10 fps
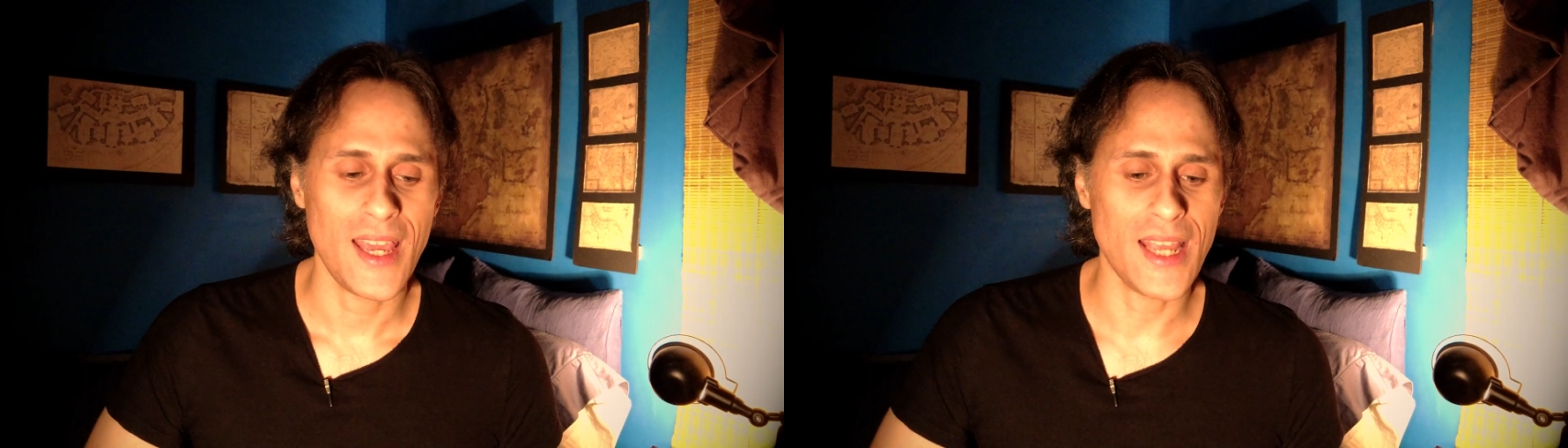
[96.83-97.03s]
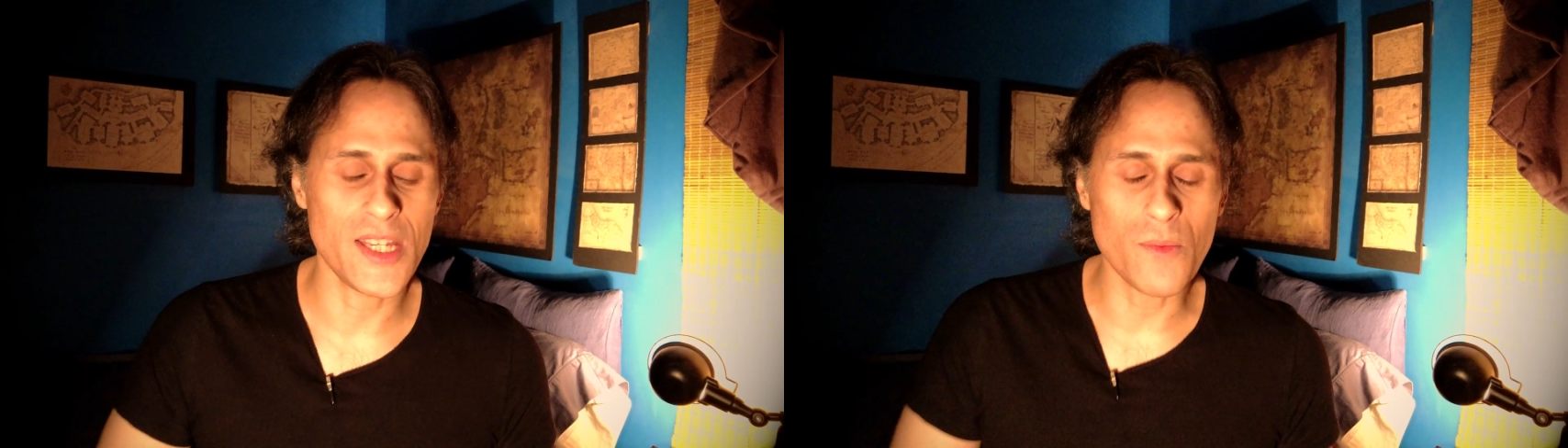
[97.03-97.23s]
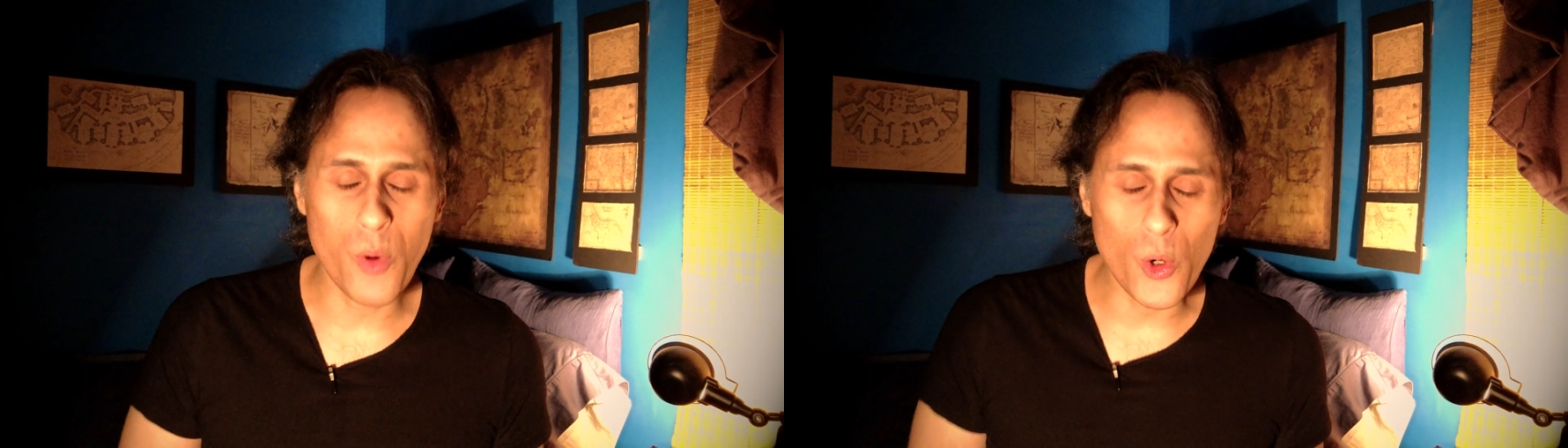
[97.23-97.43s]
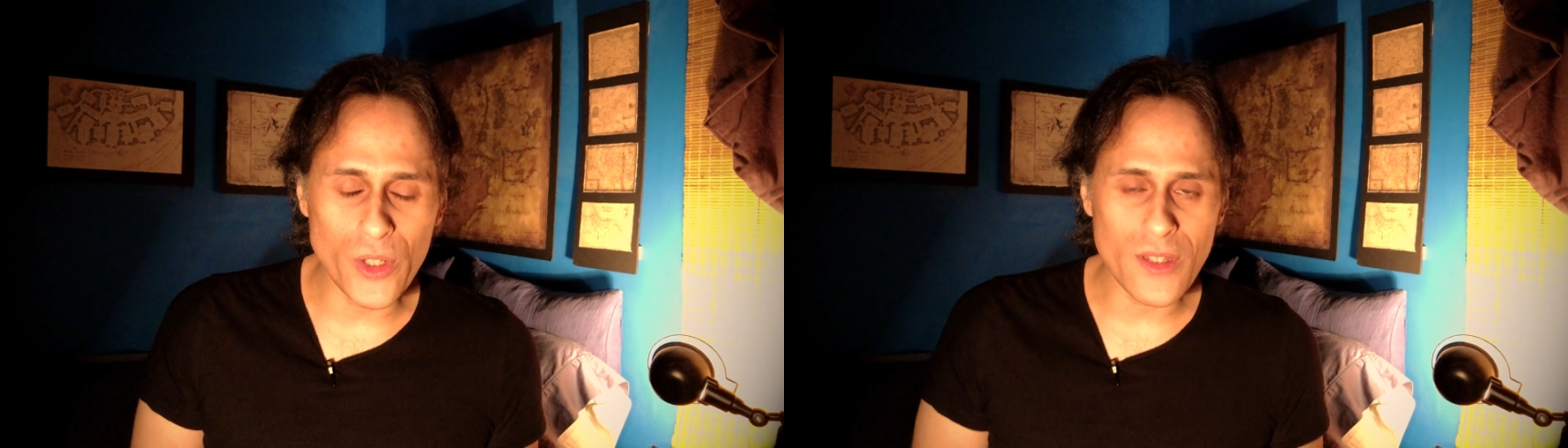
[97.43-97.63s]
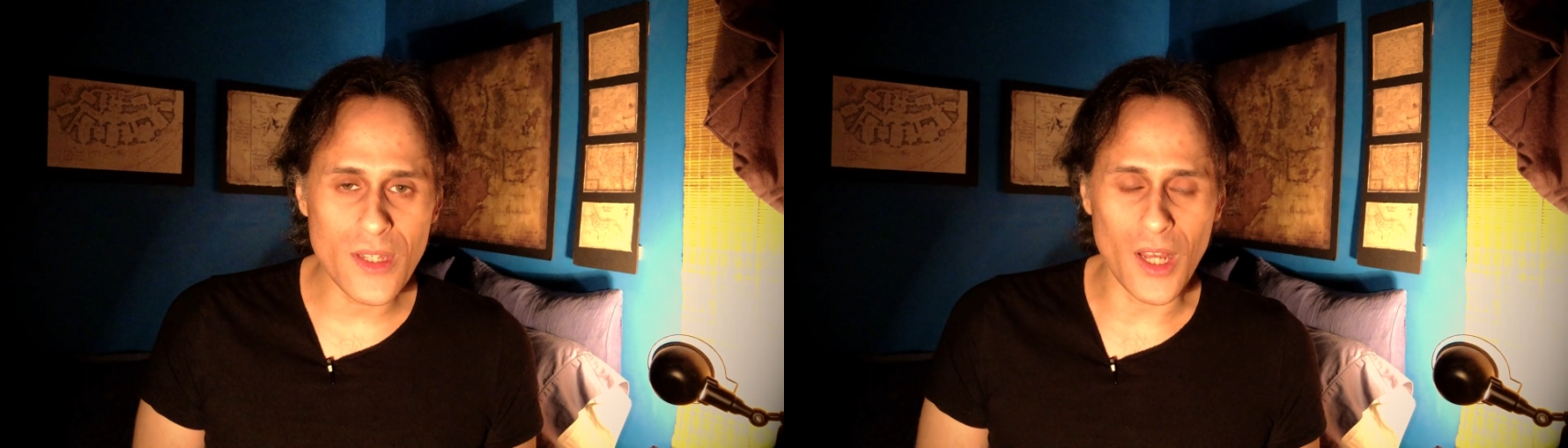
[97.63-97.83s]
It's
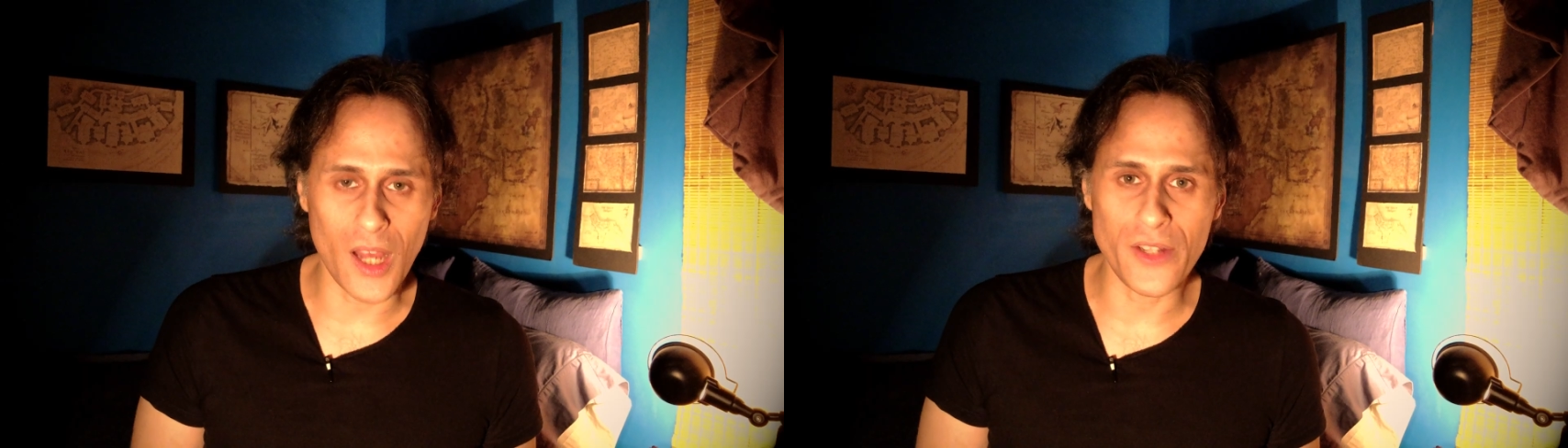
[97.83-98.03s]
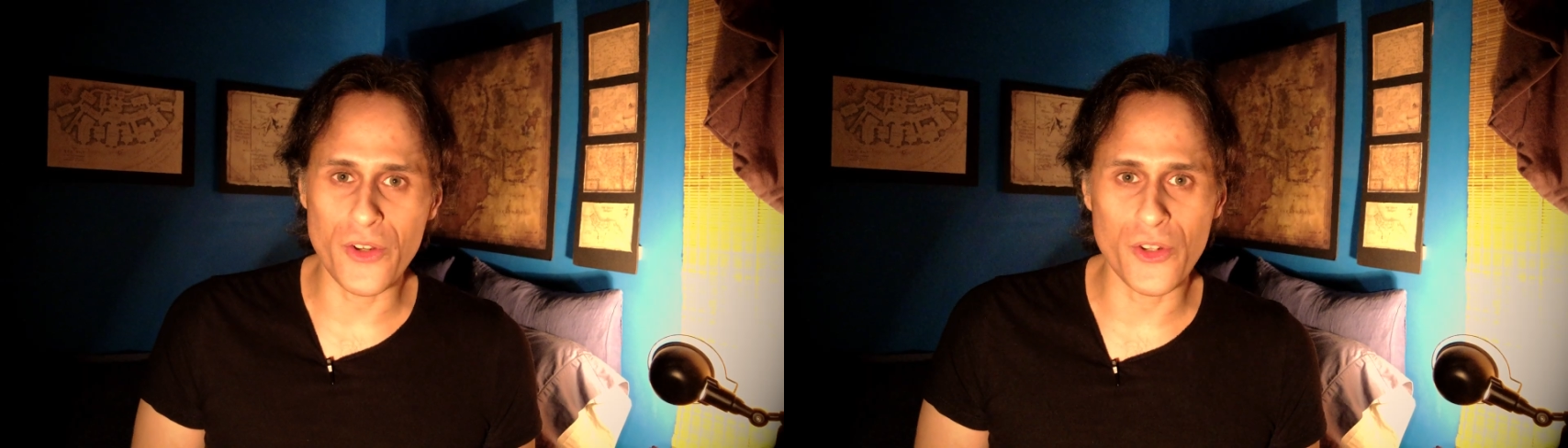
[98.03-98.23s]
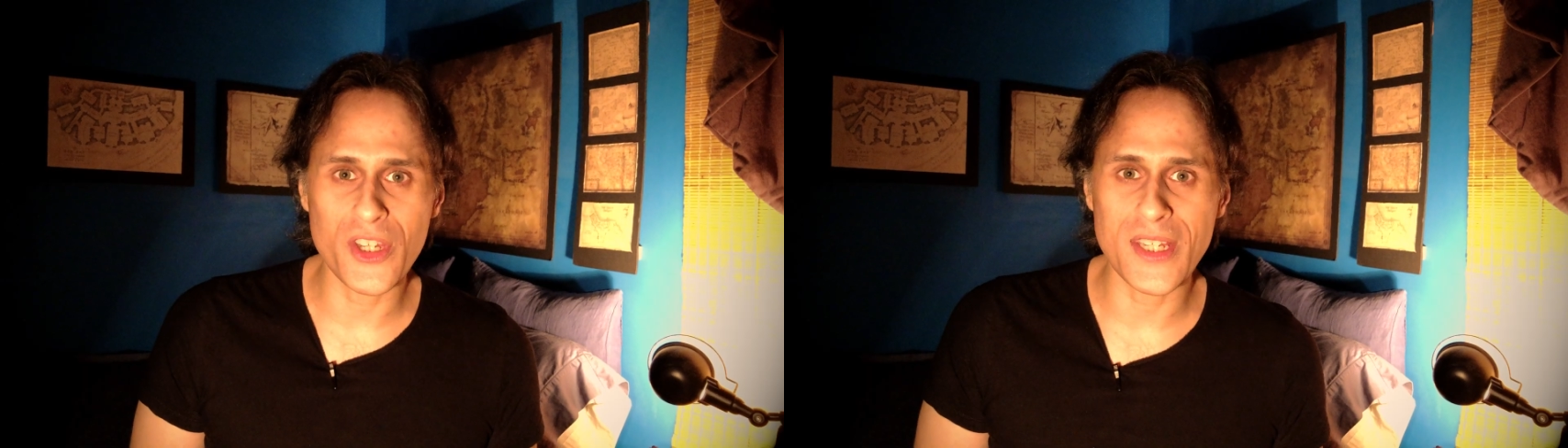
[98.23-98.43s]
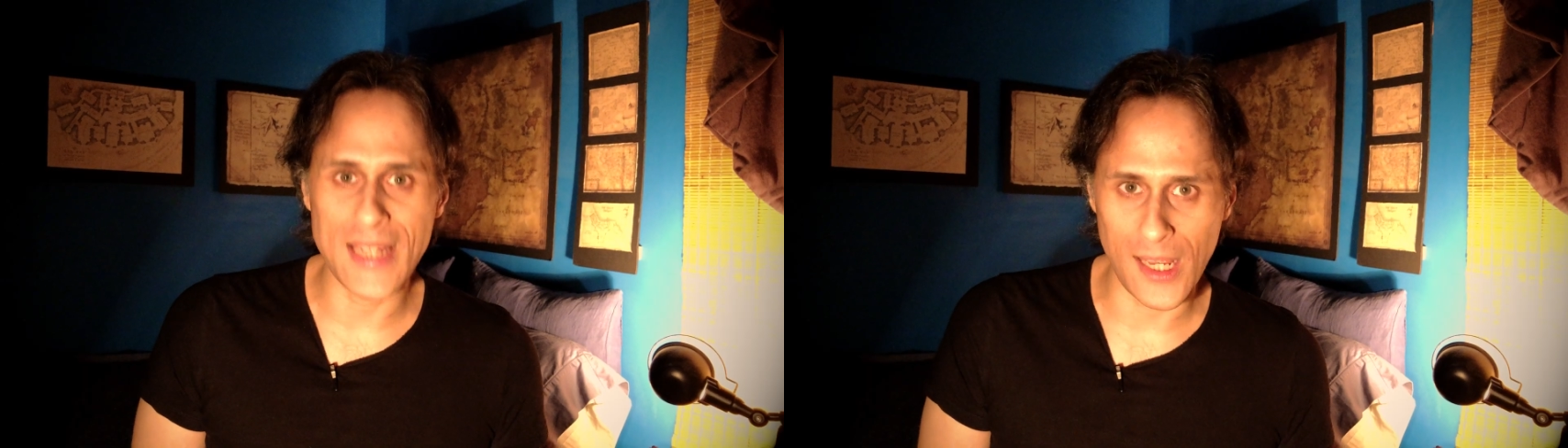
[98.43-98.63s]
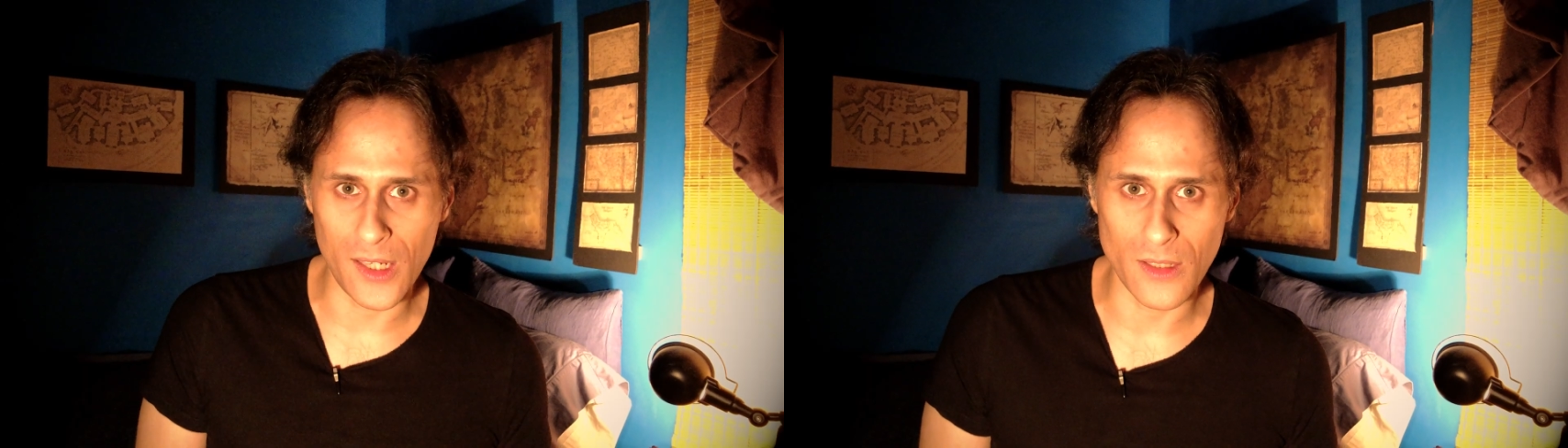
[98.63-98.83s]
important to
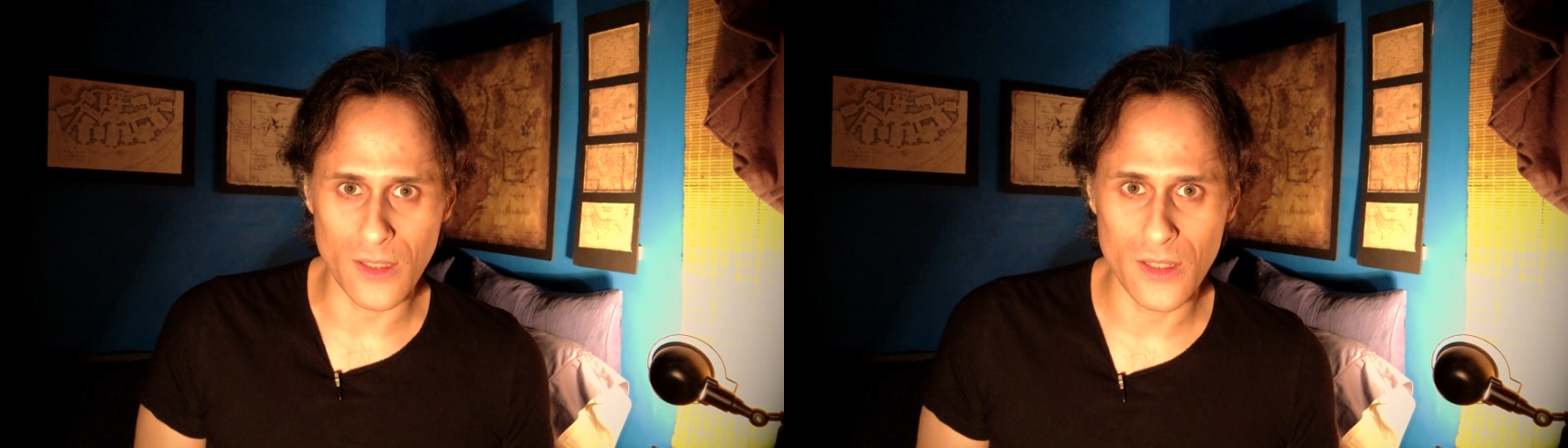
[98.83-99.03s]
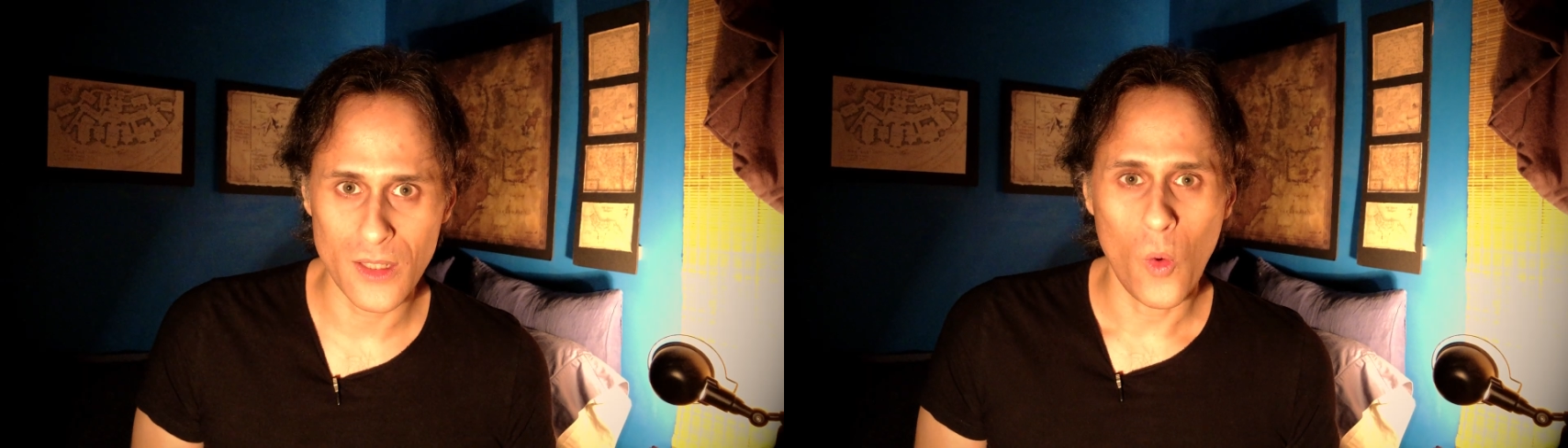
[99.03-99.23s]
understand